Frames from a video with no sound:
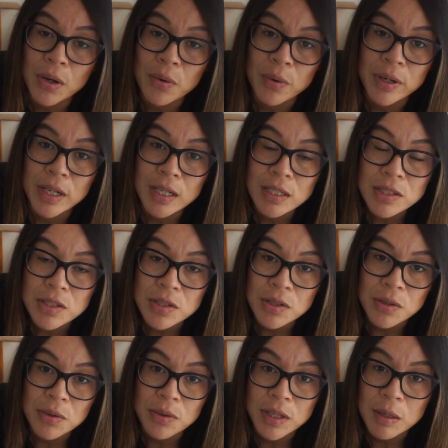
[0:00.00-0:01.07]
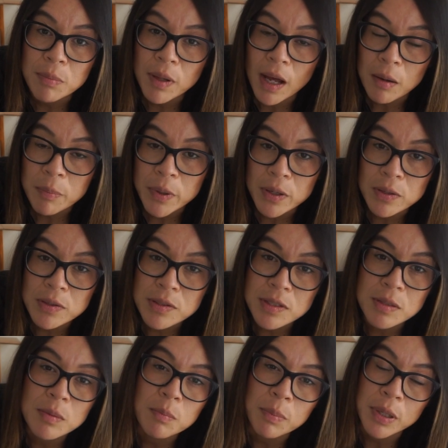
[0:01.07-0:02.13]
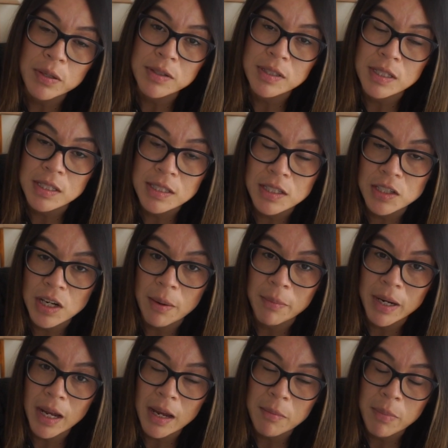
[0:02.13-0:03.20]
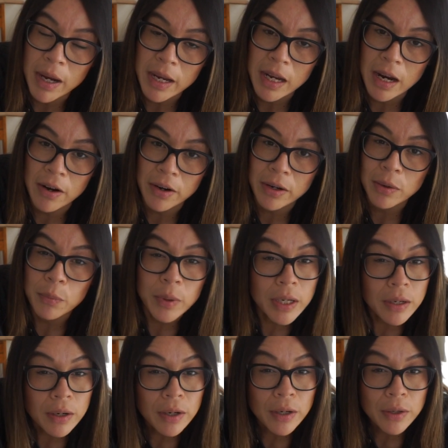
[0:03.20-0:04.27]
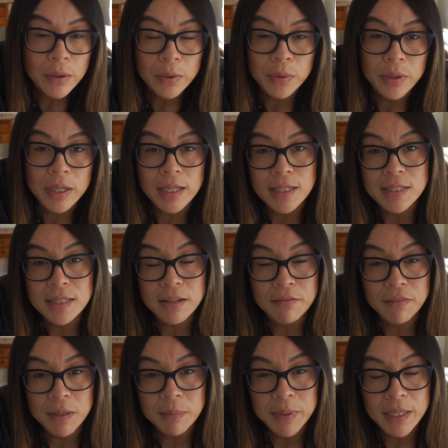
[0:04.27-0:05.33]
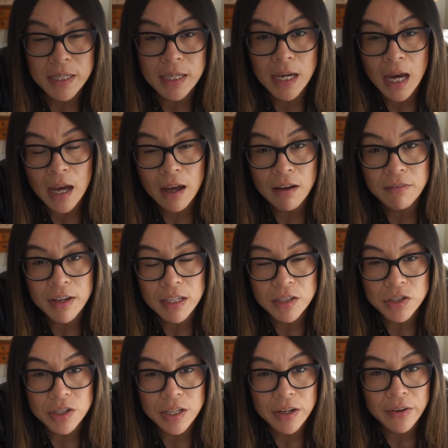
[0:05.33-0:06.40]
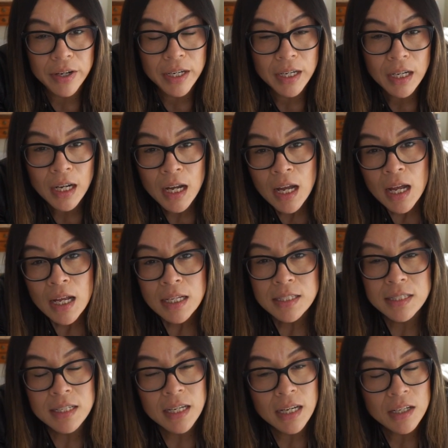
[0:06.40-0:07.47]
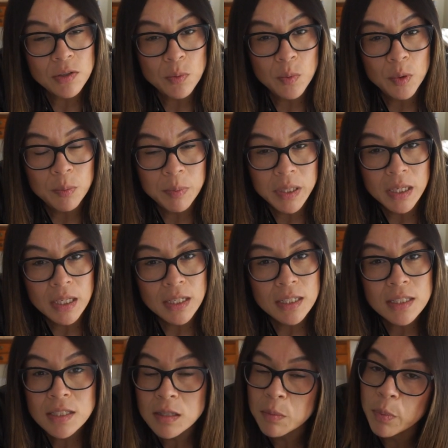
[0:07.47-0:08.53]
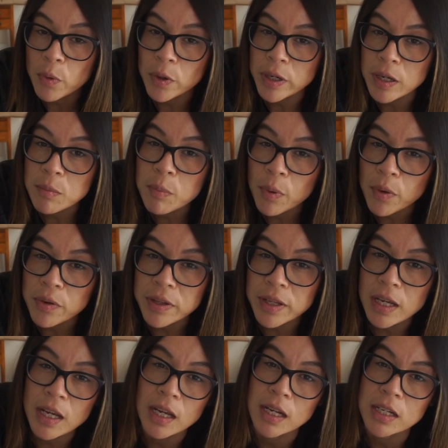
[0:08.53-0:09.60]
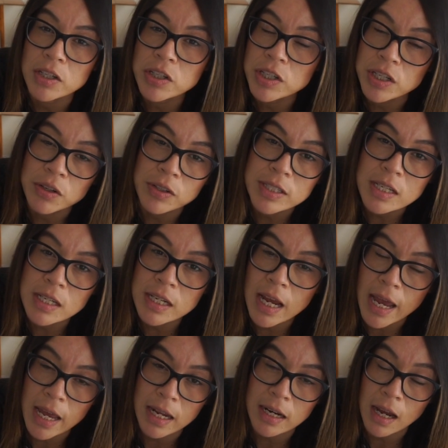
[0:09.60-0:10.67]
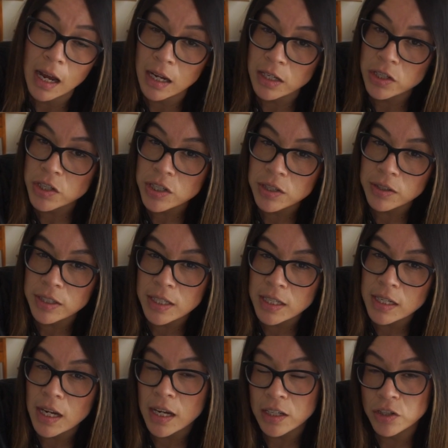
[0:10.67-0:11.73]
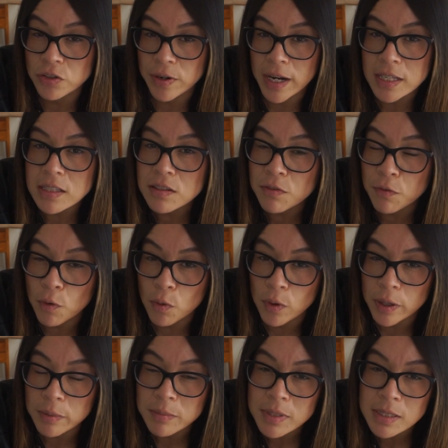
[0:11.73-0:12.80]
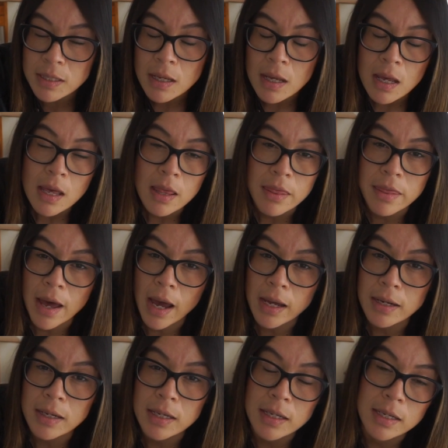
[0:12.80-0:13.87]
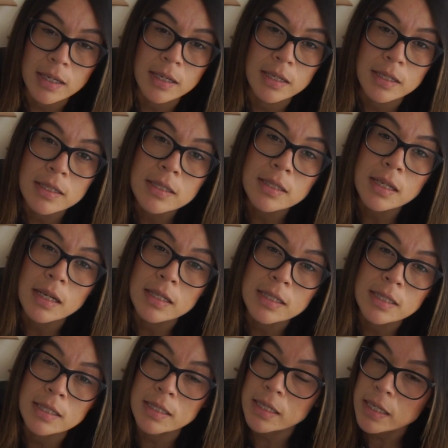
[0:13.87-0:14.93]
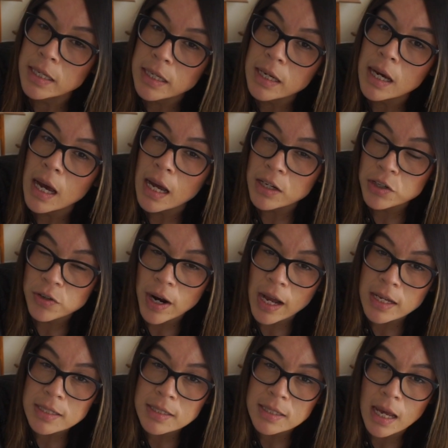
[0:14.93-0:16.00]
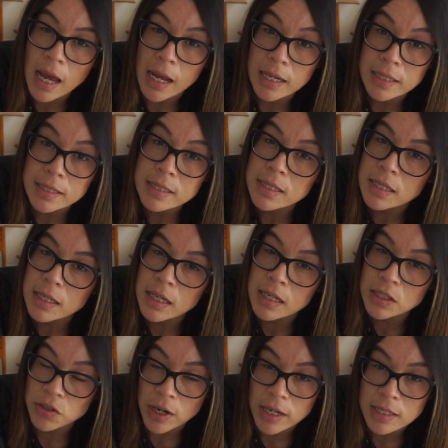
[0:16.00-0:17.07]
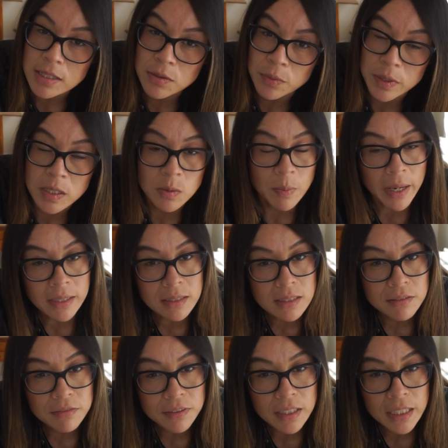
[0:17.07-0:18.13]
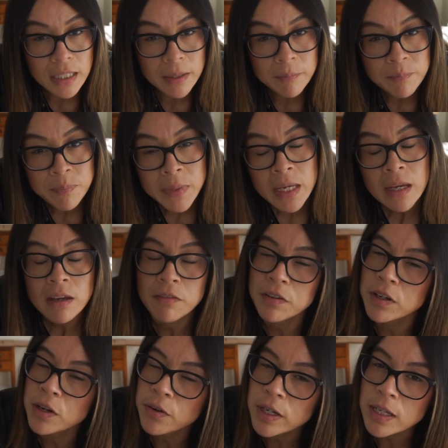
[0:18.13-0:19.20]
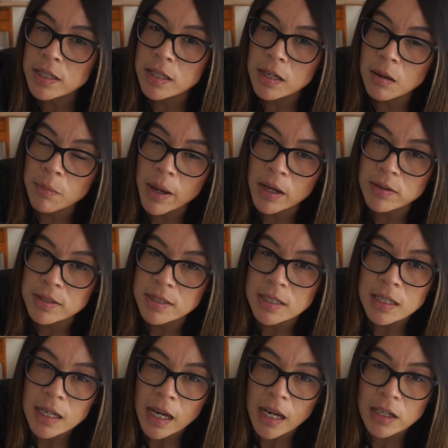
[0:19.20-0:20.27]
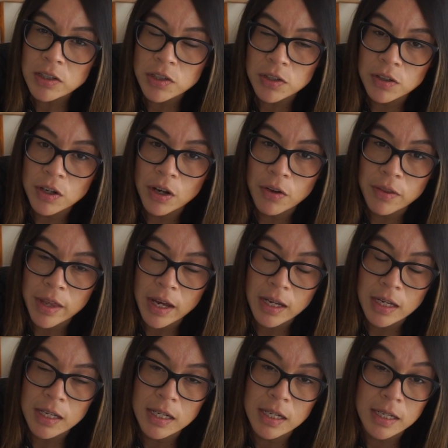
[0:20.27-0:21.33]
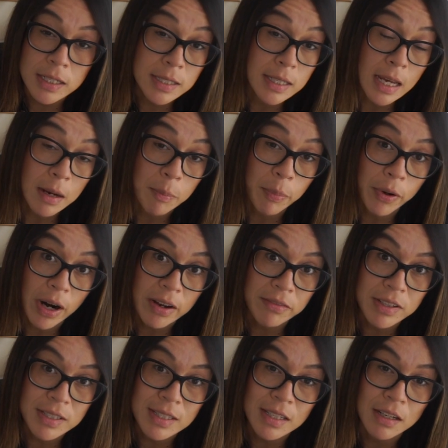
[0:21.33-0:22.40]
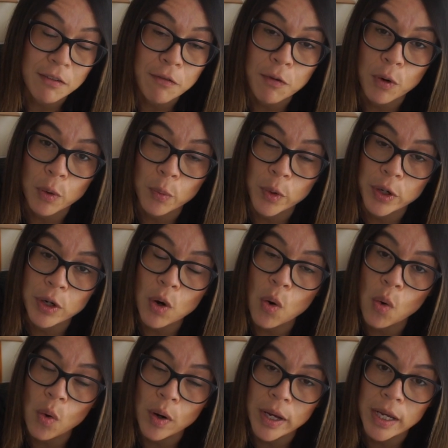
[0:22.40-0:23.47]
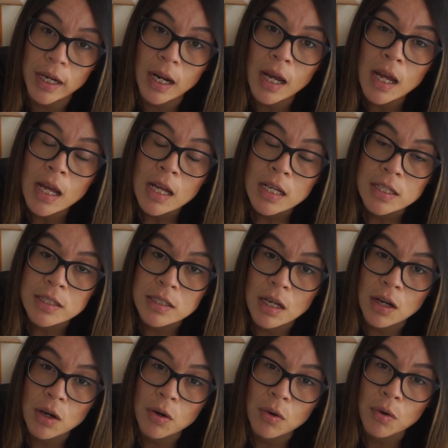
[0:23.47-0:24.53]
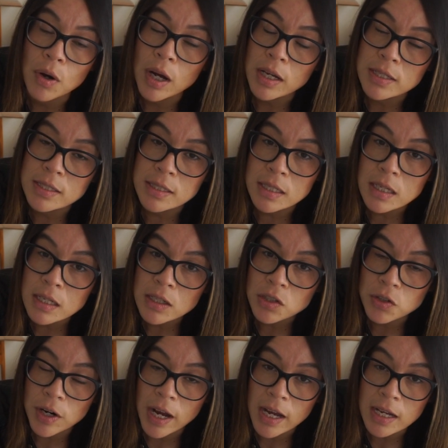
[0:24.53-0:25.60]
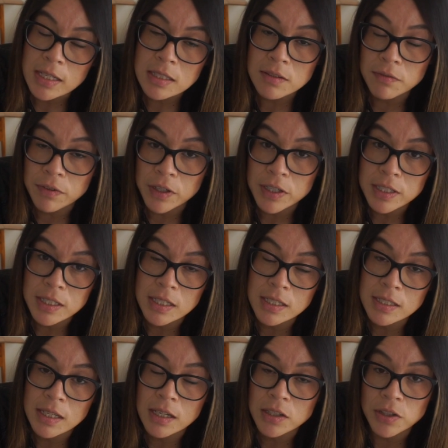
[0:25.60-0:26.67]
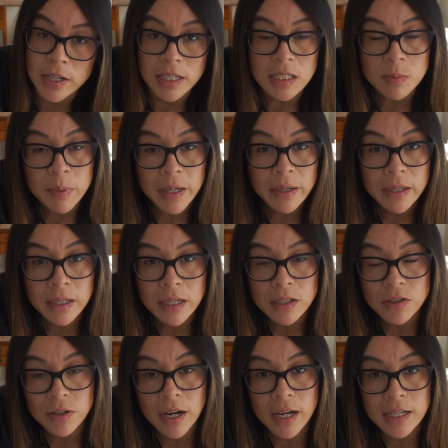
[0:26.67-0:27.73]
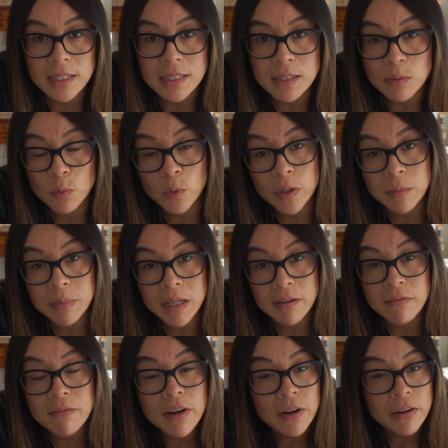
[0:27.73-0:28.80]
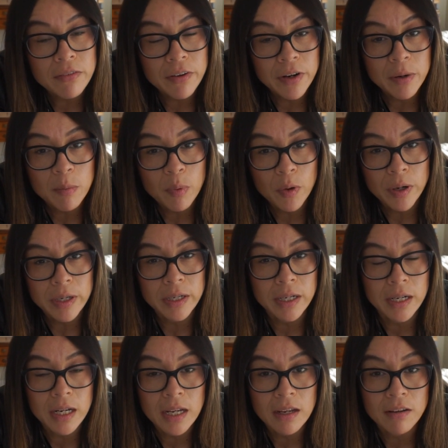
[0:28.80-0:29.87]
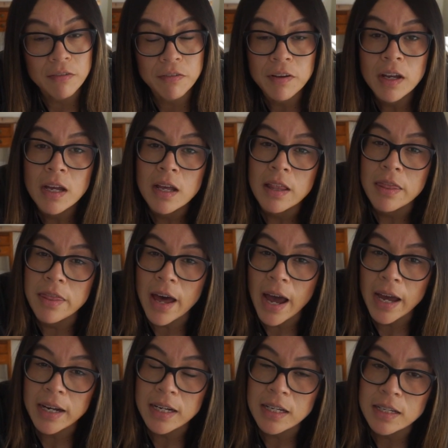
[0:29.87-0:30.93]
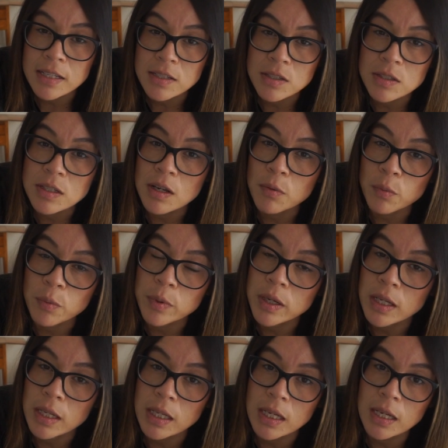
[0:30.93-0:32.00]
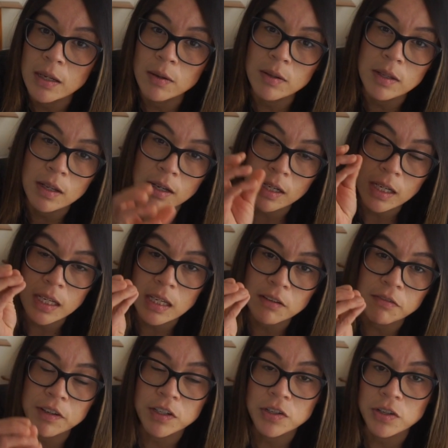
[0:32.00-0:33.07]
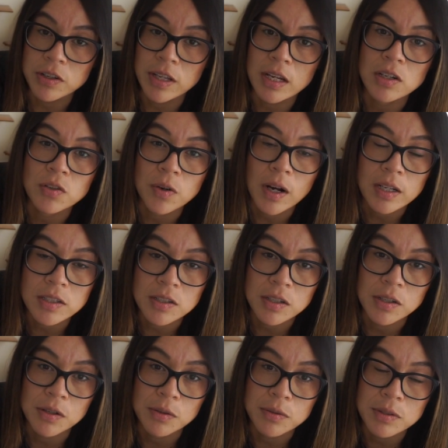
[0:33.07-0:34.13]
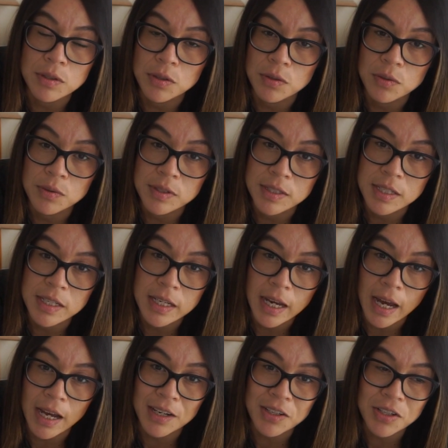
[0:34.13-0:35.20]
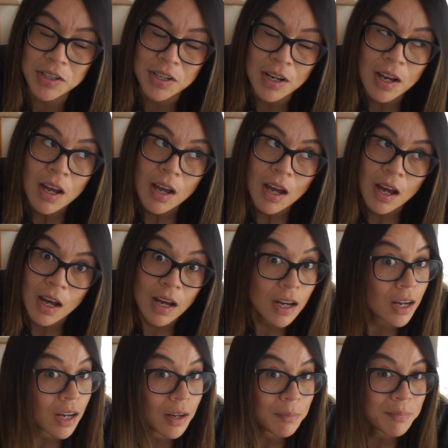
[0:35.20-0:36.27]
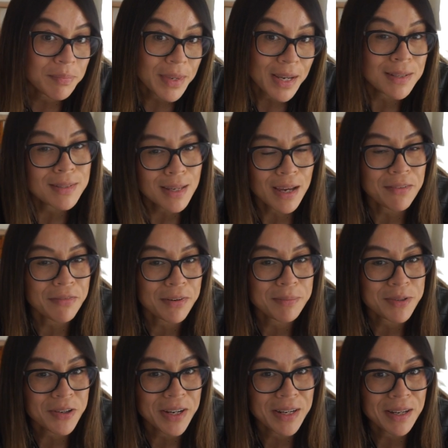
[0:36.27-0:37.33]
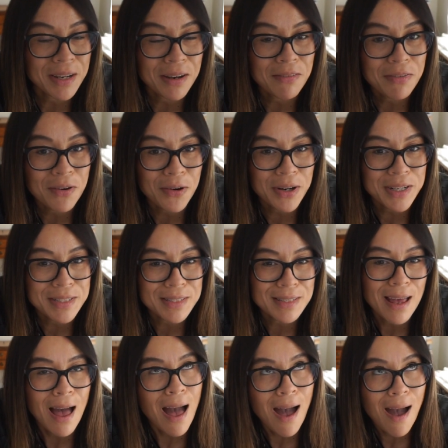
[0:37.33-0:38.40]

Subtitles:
According to the blog post posted to Gemini by Eric Winner, who is the VP of Engineering, Zcash will be supported both in shielded and unshielded address forms, that is Z address and T address respectively. If you know anything about Zcash, you know that it is a privacy forward coin. So a Z address versus a transparent address would be very, very important if that is really the key feature that draws you to Zcash, aside from trading, of course.